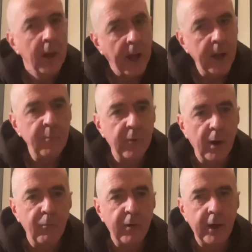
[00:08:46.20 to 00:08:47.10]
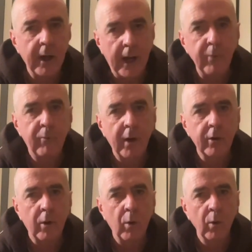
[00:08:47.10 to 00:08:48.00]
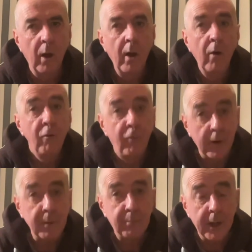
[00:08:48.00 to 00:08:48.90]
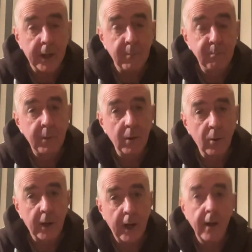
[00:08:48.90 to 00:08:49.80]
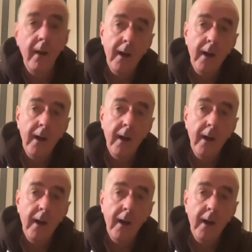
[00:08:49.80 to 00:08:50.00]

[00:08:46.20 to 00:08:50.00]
Aim for that fear, aim for that goal, think big, okay?